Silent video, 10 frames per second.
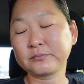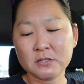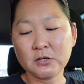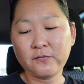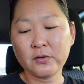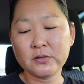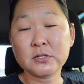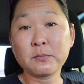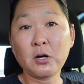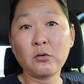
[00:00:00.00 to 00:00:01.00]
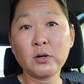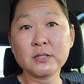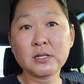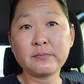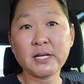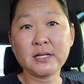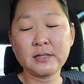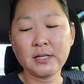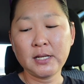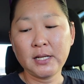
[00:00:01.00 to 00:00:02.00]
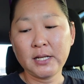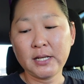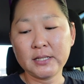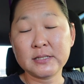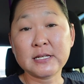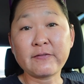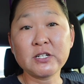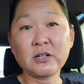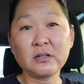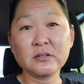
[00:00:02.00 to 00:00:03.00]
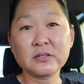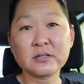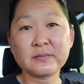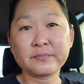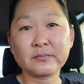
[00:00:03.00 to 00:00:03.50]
So for the small wonton min, it's $7.